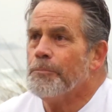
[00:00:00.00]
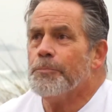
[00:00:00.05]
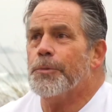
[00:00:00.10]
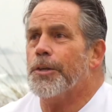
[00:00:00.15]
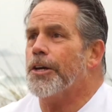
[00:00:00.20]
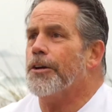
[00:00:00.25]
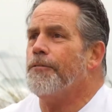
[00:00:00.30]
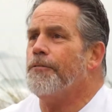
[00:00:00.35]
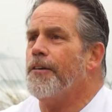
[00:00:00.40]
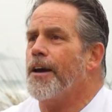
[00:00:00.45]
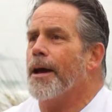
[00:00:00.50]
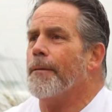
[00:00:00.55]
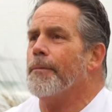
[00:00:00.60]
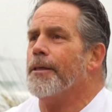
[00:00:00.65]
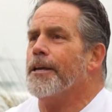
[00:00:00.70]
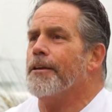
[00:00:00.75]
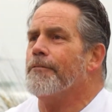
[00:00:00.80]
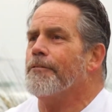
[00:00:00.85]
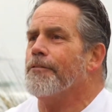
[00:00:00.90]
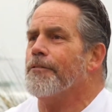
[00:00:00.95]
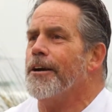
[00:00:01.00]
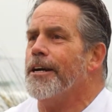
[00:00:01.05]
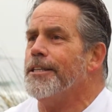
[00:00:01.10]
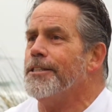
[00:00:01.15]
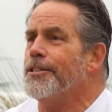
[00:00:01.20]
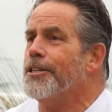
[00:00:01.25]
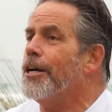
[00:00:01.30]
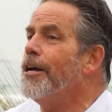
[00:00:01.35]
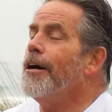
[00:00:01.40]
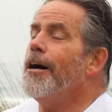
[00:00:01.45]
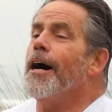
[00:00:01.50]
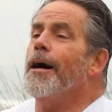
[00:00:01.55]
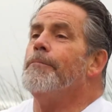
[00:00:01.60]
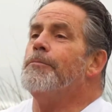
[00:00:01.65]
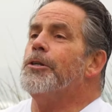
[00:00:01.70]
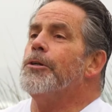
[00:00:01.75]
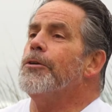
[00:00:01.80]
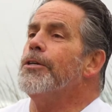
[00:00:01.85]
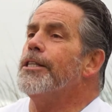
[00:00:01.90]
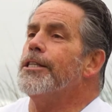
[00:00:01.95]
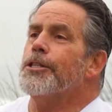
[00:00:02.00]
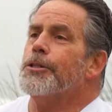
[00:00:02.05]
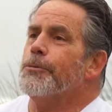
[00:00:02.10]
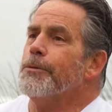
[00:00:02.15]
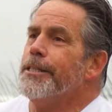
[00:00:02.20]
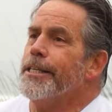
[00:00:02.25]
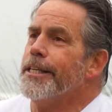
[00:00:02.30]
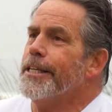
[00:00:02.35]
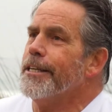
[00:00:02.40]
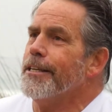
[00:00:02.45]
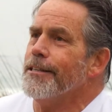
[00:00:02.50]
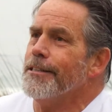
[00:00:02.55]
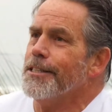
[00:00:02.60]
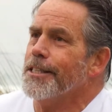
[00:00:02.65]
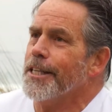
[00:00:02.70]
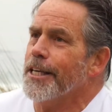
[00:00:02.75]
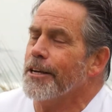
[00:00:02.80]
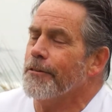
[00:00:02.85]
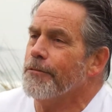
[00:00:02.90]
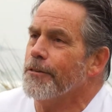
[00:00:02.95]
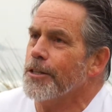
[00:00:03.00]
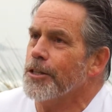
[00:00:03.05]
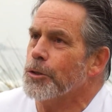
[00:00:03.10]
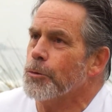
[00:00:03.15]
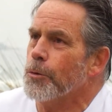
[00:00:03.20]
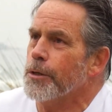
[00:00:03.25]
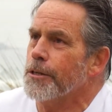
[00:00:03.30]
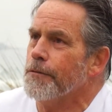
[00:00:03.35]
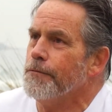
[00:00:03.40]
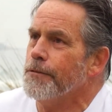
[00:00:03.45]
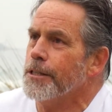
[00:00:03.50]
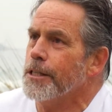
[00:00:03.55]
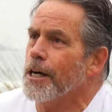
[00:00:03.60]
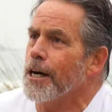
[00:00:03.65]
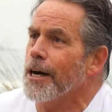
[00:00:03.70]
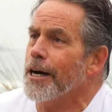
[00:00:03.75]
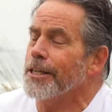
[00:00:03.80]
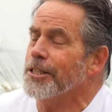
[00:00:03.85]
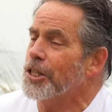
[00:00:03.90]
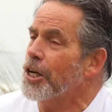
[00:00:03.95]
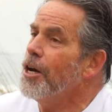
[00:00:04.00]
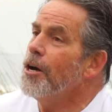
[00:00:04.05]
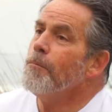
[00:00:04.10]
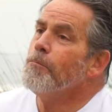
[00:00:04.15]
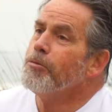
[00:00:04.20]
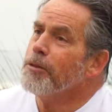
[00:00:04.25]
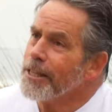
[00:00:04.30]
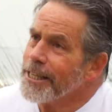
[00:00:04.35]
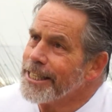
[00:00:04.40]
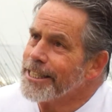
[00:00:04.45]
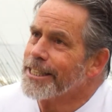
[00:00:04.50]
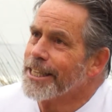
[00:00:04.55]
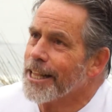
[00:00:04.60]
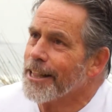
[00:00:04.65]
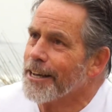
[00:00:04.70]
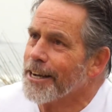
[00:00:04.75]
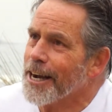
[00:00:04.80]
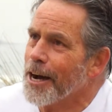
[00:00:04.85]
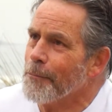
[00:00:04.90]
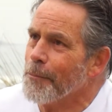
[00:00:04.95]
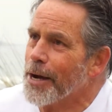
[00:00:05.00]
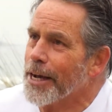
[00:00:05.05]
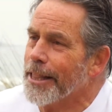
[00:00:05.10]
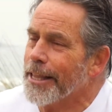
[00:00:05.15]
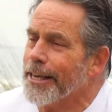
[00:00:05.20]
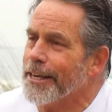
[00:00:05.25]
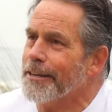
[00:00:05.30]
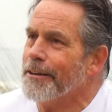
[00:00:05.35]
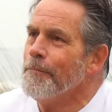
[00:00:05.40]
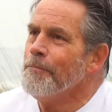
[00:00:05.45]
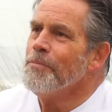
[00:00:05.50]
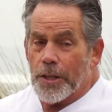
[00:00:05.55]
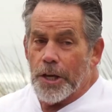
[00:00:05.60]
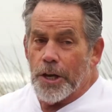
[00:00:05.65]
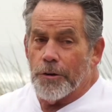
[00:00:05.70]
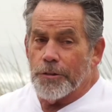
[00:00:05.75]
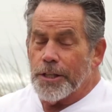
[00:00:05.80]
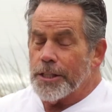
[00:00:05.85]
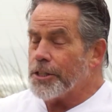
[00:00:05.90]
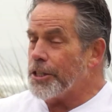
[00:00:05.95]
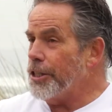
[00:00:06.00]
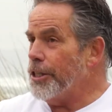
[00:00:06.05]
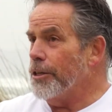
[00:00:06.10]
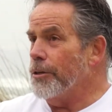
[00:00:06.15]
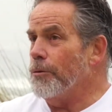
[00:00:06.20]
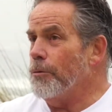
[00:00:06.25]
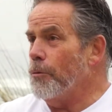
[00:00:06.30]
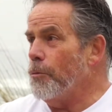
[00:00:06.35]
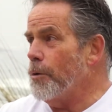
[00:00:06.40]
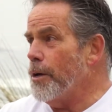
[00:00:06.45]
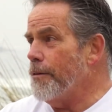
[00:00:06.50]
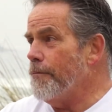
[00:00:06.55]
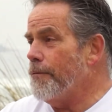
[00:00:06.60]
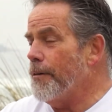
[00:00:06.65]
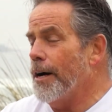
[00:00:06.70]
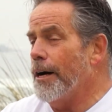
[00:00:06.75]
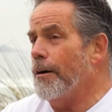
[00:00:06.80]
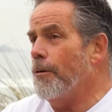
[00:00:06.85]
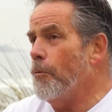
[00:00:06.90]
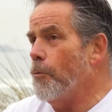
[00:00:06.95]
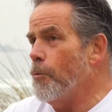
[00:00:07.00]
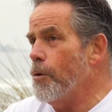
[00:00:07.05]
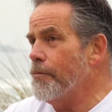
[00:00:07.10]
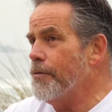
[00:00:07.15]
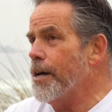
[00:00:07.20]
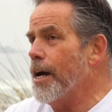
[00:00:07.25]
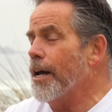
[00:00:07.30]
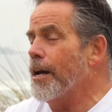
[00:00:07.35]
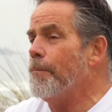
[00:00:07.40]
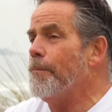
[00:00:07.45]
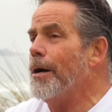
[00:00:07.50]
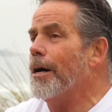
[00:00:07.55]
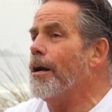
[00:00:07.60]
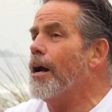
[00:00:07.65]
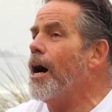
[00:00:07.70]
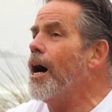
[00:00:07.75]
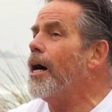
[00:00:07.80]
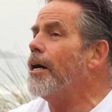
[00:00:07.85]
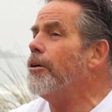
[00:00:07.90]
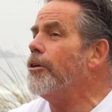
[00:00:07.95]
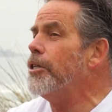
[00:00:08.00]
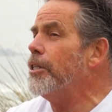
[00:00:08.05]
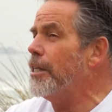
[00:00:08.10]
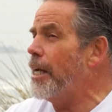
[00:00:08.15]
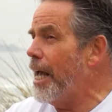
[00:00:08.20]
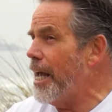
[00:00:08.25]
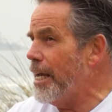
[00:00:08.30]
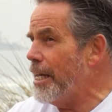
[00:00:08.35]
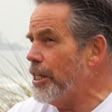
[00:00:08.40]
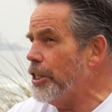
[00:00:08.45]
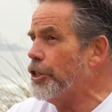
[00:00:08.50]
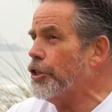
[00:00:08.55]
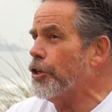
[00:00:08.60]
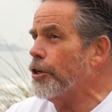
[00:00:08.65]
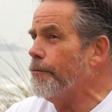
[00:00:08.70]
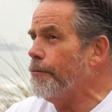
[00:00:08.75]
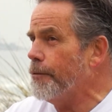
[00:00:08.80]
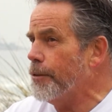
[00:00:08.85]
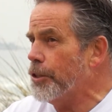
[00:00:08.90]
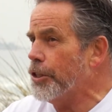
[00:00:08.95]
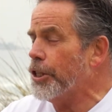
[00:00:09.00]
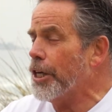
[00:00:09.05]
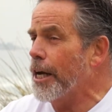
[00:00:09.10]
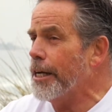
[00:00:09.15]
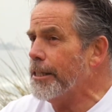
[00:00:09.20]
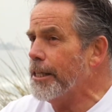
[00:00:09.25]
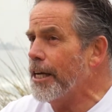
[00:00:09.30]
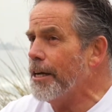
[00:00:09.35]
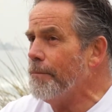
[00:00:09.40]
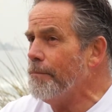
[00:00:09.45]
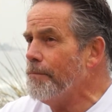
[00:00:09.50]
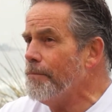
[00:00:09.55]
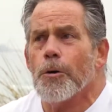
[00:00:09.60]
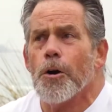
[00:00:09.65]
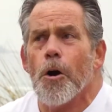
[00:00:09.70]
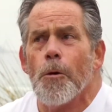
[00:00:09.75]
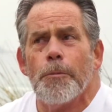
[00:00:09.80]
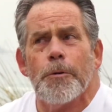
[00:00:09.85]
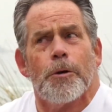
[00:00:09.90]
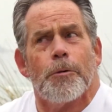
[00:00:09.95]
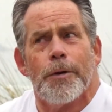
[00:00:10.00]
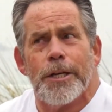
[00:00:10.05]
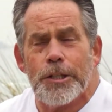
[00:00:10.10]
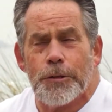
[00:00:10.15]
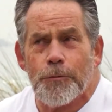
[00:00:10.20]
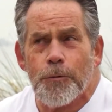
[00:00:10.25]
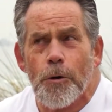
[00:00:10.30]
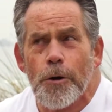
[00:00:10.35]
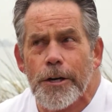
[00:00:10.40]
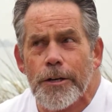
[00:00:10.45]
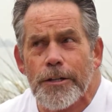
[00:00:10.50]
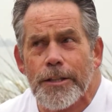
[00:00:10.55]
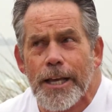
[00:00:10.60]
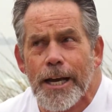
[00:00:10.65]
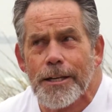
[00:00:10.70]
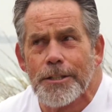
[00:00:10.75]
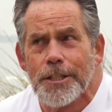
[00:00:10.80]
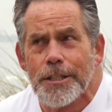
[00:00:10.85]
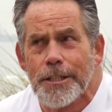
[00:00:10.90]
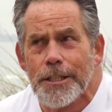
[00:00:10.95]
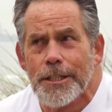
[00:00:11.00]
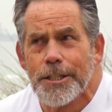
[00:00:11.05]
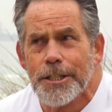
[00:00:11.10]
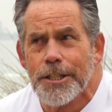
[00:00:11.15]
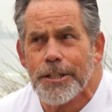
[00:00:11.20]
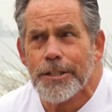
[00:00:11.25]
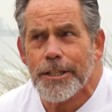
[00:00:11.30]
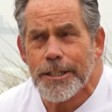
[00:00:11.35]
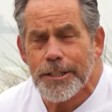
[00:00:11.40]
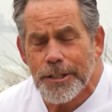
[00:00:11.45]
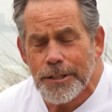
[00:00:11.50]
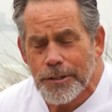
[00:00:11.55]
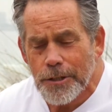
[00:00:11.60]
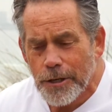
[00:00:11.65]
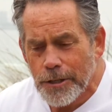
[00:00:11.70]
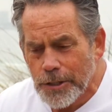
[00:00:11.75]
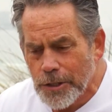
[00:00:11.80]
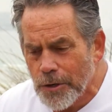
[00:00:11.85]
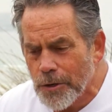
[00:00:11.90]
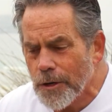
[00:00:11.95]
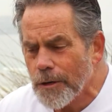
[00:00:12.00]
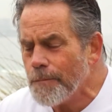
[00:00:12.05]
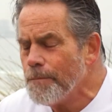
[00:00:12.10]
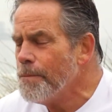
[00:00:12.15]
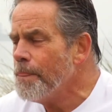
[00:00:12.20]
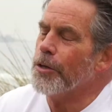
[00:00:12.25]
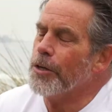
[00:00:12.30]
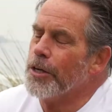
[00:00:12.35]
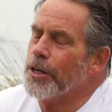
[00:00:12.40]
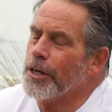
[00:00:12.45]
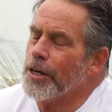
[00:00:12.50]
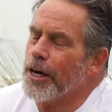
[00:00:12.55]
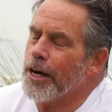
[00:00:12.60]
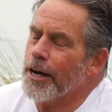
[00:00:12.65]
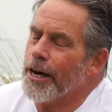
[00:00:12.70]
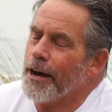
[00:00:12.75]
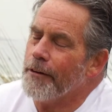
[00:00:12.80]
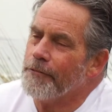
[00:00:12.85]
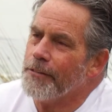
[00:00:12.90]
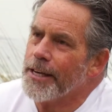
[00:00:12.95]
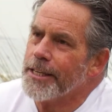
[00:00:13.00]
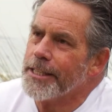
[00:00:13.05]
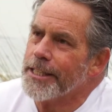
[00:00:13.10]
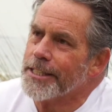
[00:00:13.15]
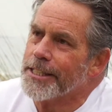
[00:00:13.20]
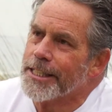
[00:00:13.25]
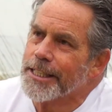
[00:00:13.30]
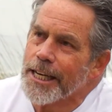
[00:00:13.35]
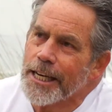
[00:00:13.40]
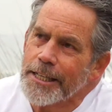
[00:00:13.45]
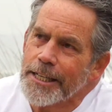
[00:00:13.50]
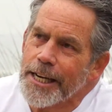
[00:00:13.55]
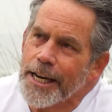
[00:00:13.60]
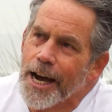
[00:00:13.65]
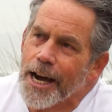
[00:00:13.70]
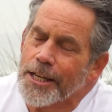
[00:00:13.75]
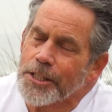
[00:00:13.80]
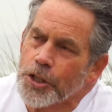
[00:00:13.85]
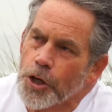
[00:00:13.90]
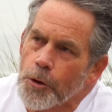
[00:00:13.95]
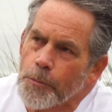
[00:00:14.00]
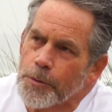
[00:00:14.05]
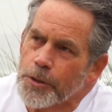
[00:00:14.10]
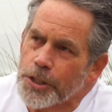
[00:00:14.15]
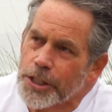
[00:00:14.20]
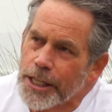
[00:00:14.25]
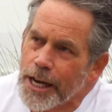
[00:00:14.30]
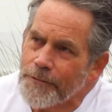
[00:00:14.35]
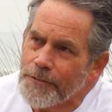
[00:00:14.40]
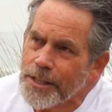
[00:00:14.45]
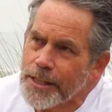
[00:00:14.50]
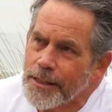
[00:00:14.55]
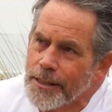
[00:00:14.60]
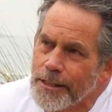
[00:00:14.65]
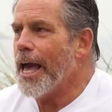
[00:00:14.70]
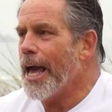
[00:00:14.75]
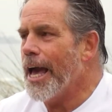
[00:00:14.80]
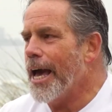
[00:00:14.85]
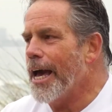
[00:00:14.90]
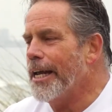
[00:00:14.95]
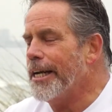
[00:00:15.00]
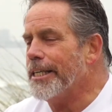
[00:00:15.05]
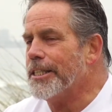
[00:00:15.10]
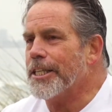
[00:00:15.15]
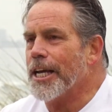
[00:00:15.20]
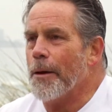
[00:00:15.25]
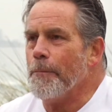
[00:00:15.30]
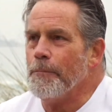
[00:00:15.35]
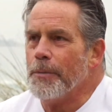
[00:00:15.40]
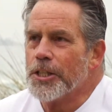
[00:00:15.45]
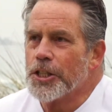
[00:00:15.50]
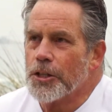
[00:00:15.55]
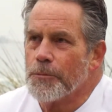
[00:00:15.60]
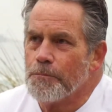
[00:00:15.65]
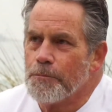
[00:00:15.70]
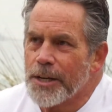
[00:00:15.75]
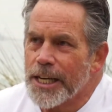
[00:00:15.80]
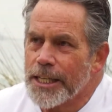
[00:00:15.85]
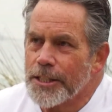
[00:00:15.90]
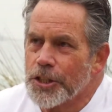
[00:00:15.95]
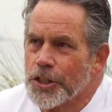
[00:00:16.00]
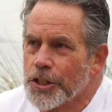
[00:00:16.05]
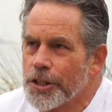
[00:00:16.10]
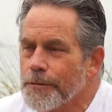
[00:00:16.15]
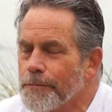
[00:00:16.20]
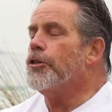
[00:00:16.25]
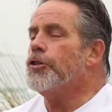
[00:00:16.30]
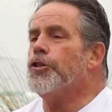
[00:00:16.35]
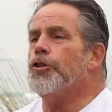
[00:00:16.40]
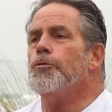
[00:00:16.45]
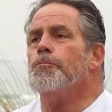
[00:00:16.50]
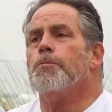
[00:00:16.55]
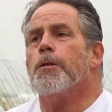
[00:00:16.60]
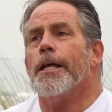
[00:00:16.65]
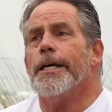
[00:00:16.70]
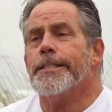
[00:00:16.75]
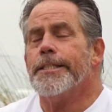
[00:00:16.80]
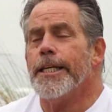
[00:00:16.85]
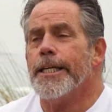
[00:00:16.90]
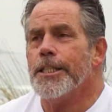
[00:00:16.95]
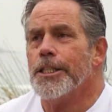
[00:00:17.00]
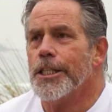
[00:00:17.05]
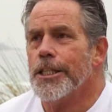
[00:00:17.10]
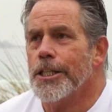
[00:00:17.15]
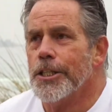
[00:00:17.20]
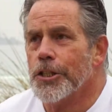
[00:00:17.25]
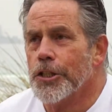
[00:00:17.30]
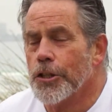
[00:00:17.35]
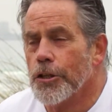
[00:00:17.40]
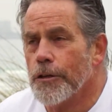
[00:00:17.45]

Dear family and friends, I'm doing this ridiculous thing for this wonderful cause. Please click on my link. You know, this year we've uh, we've got about 180 surfers signed up. We're hoping to raise 400,000 this year. This is our goal. The uh, event is Sunday, October 7th, and it's at Mission Beach. Souplantation is